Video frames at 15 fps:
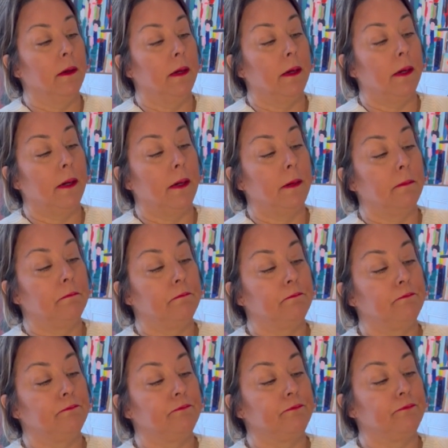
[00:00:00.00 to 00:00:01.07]
I'm
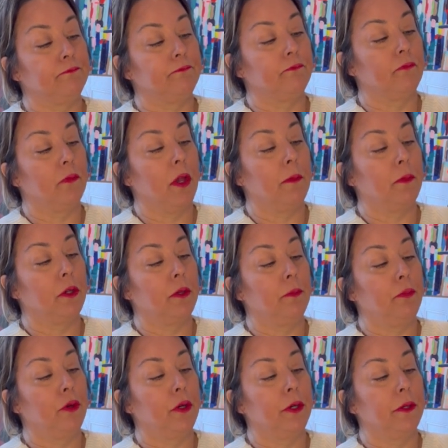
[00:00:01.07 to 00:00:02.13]
going to
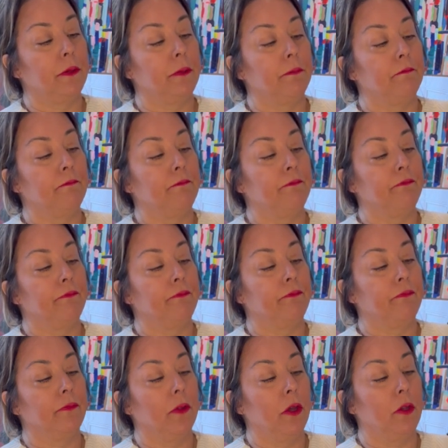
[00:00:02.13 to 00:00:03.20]
put
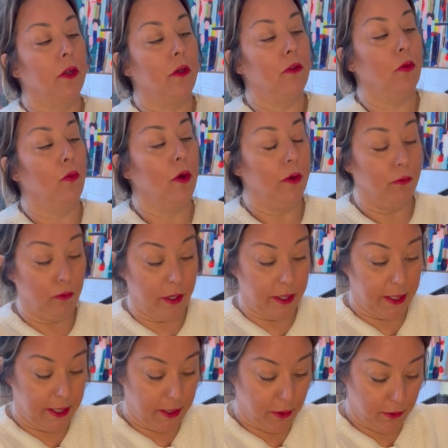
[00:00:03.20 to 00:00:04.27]
another one right
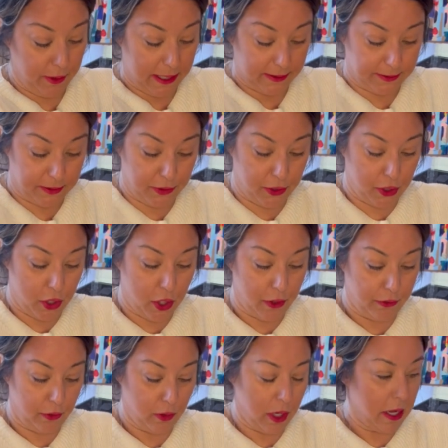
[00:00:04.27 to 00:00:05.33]
here next to the
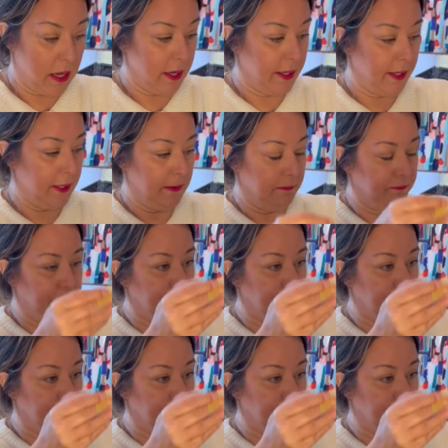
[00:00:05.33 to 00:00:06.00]
other eye.